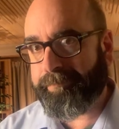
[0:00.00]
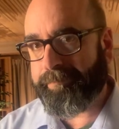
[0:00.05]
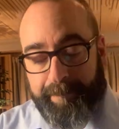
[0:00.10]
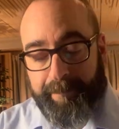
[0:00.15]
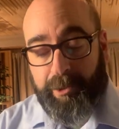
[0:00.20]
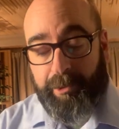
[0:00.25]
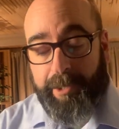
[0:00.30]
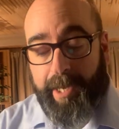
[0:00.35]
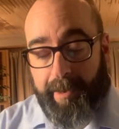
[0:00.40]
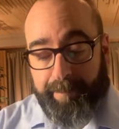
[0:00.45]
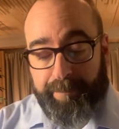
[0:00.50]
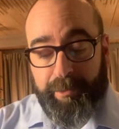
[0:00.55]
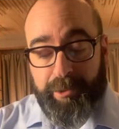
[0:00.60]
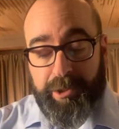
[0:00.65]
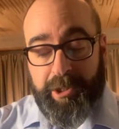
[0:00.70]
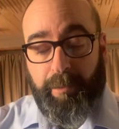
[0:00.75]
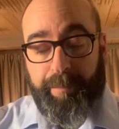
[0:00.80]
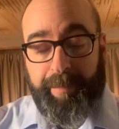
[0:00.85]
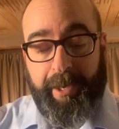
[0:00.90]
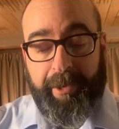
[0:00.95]
So yeah,
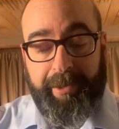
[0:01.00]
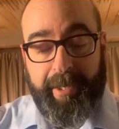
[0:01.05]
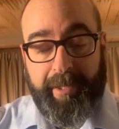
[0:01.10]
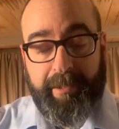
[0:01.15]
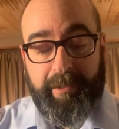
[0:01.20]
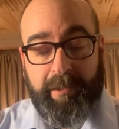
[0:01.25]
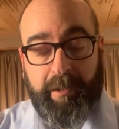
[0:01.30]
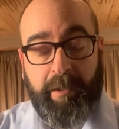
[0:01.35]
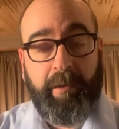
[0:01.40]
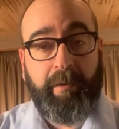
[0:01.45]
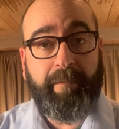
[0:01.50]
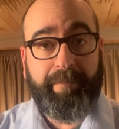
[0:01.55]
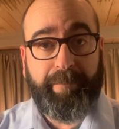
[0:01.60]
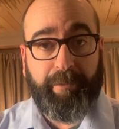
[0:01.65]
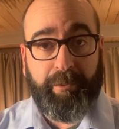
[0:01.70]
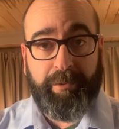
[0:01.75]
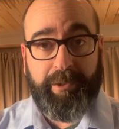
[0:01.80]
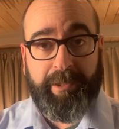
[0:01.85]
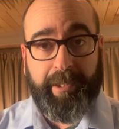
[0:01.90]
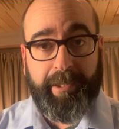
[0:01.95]
Musical Paradise,
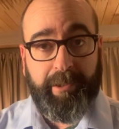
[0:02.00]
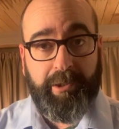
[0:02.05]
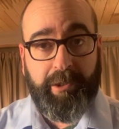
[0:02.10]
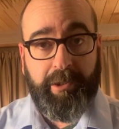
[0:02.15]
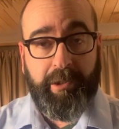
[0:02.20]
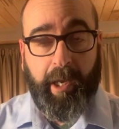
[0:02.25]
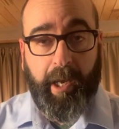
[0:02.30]
Phonostage,